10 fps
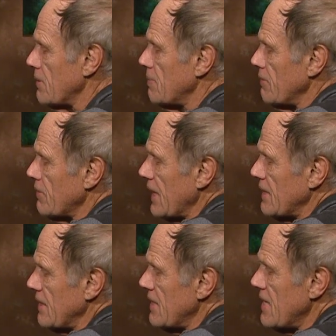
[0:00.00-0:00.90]
It'd be right
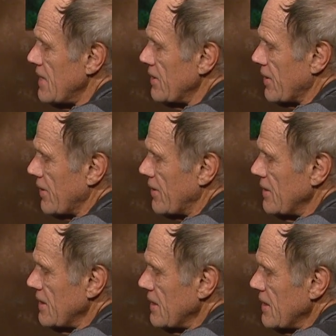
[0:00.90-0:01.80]
in here.
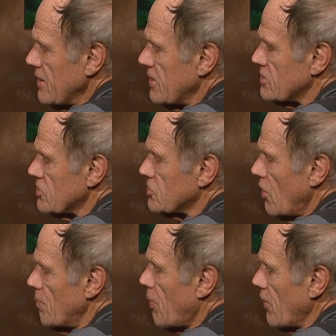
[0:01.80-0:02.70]
This is so
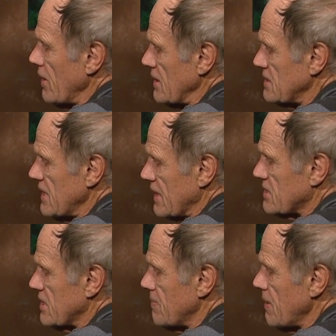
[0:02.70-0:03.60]
important. It's
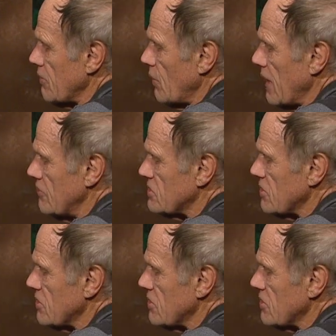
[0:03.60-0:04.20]
next to the big wave,